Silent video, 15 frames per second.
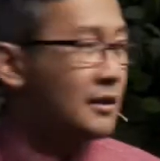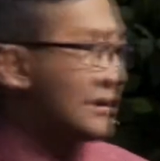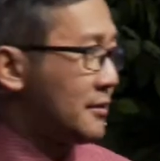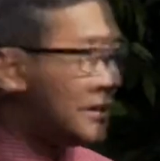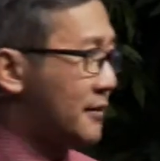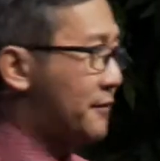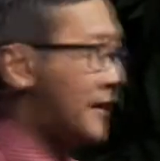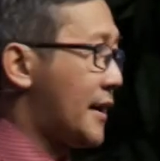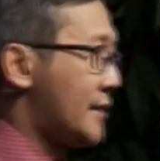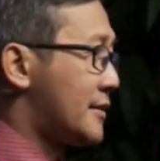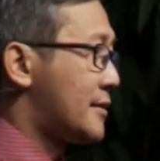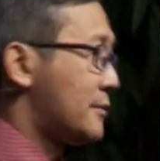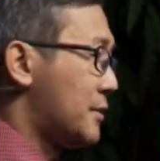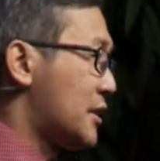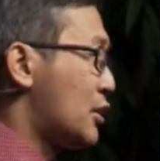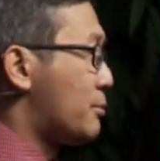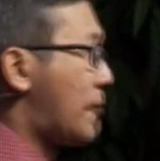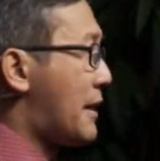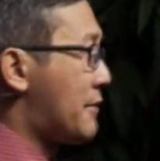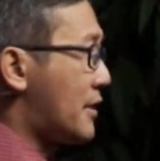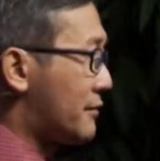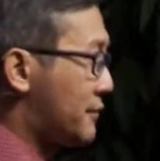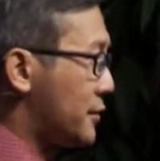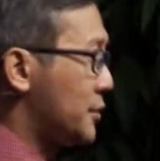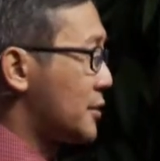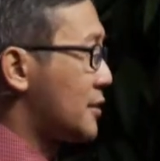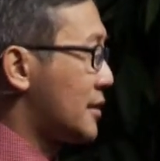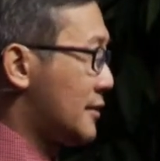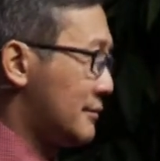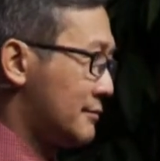But friends, when you're bearing
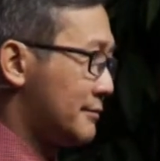fruit,